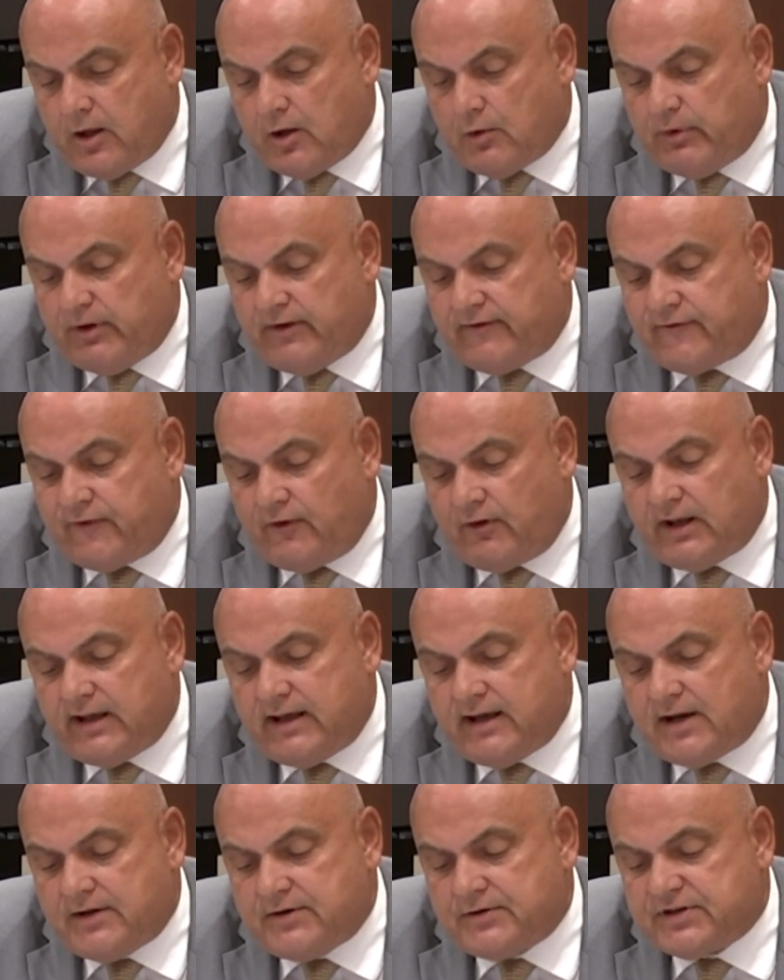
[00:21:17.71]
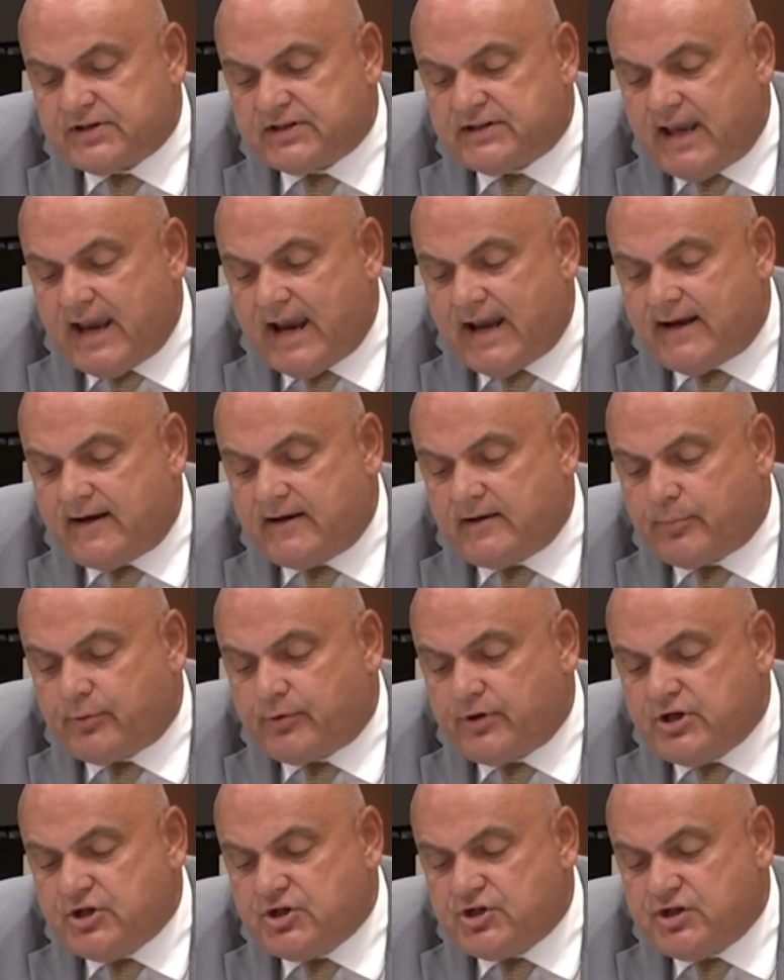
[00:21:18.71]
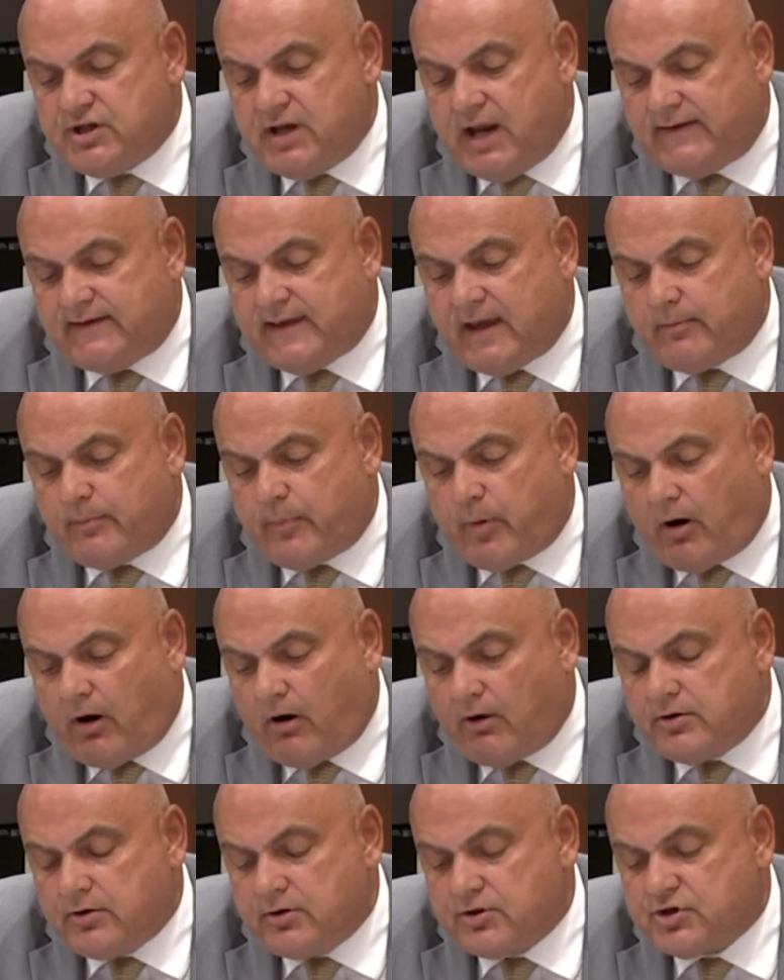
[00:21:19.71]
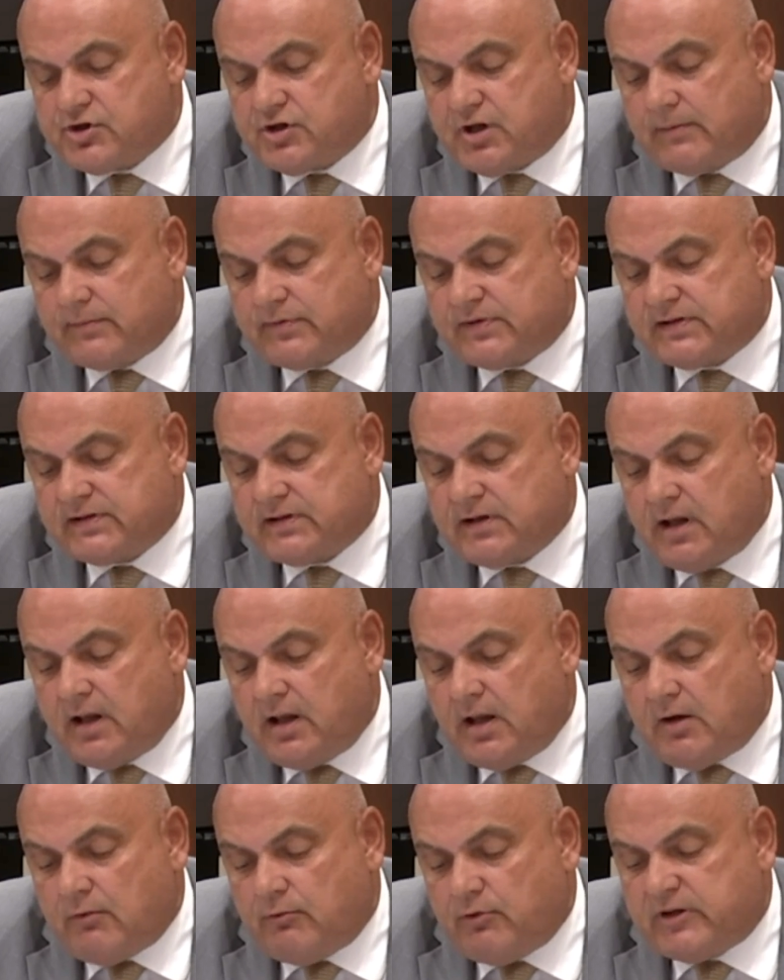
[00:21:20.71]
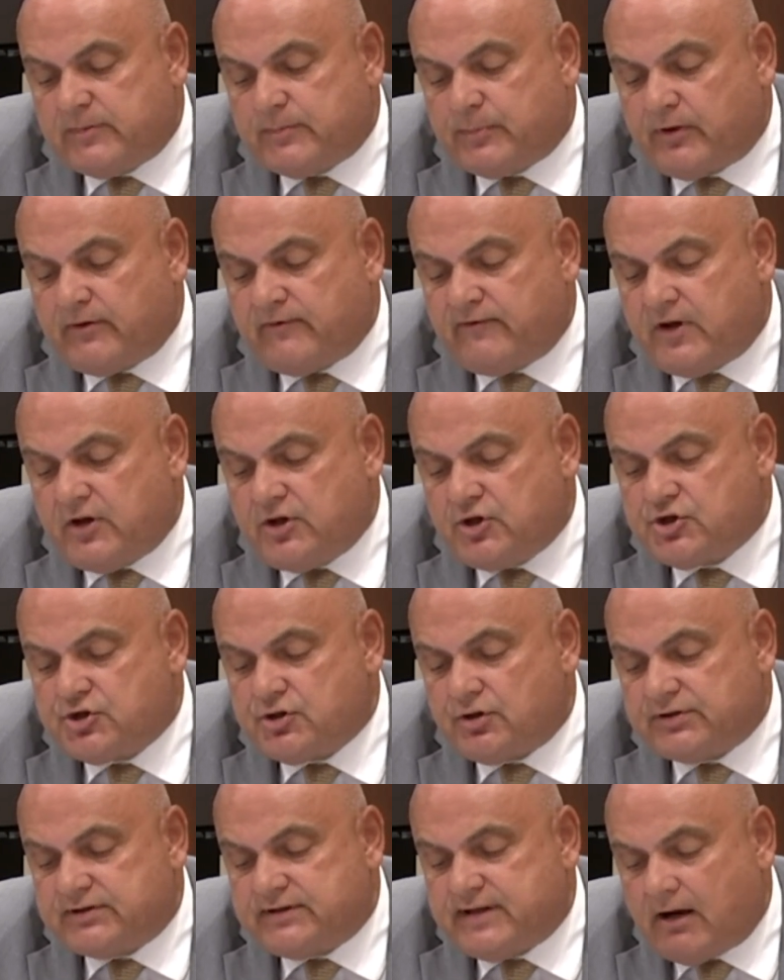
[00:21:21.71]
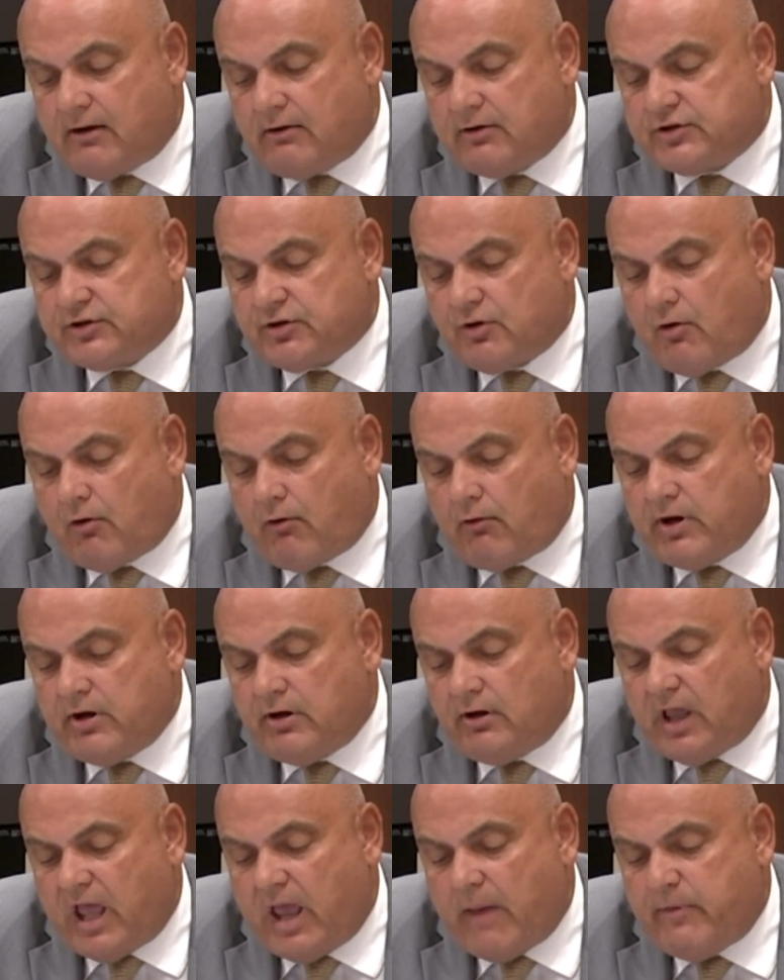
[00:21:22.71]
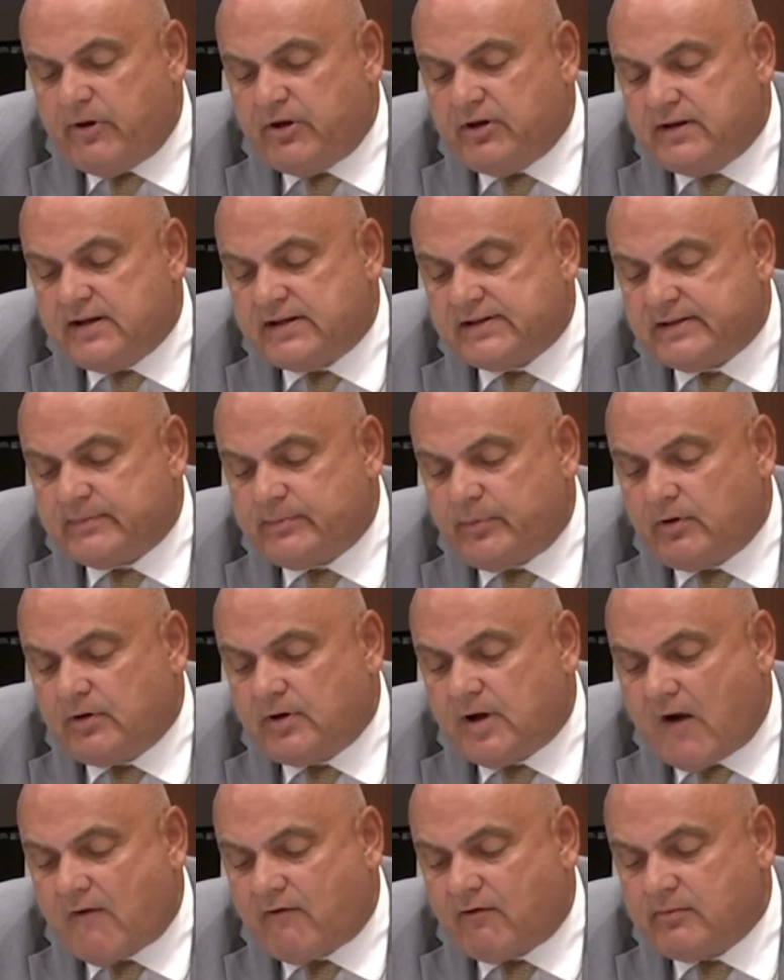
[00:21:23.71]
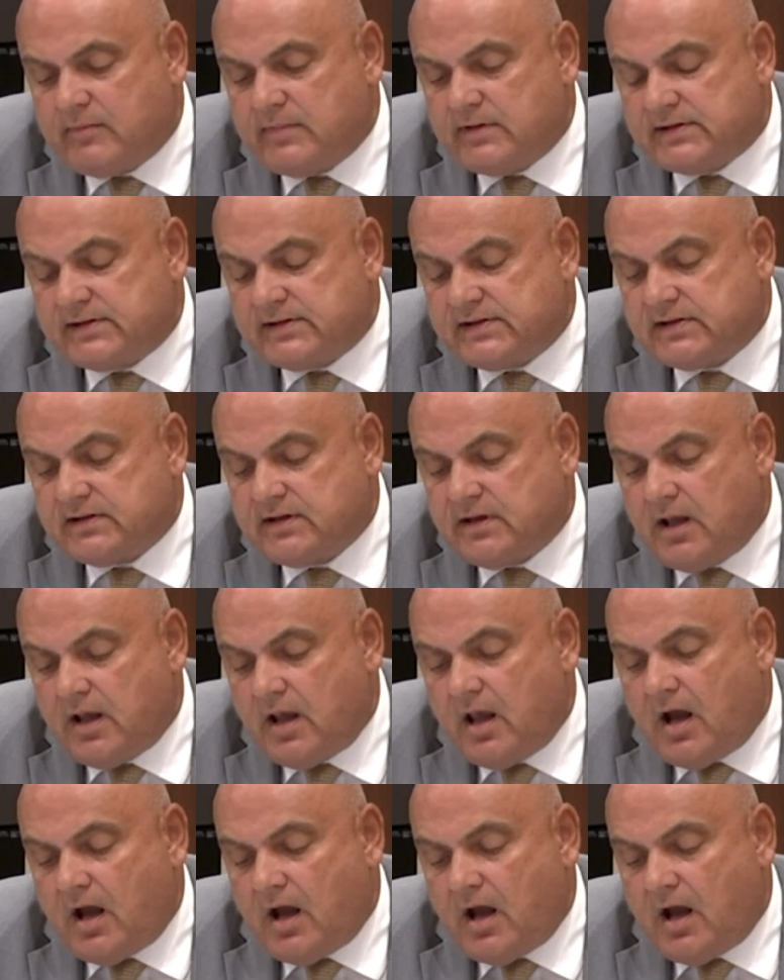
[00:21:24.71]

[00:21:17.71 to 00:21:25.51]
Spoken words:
We fully understand and appreciate that partnerships with provincial, territorial, and municipal governments